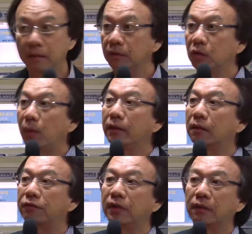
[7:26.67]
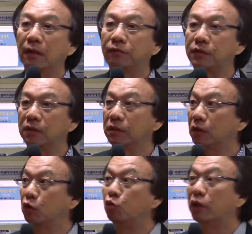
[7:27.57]
You might think that this is
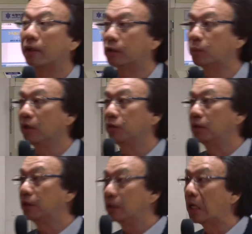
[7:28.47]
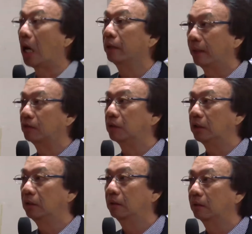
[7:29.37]
a unique experience. It's not, actually.
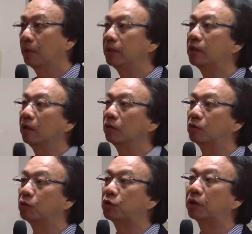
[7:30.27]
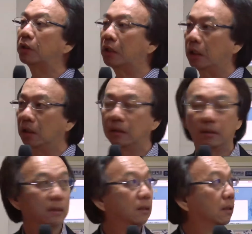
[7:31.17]
Let me take you to Turkey.
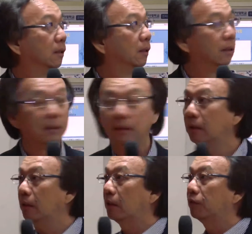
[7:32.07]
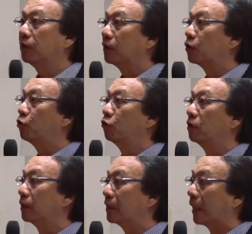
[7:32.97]
Here is a
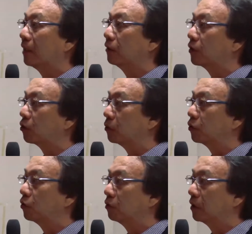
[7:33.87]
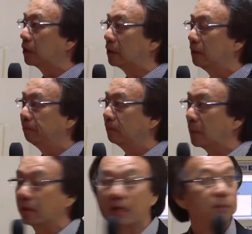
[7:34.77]
student, a secondary school student.
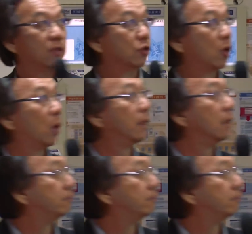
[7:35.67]
Her name is Cohen.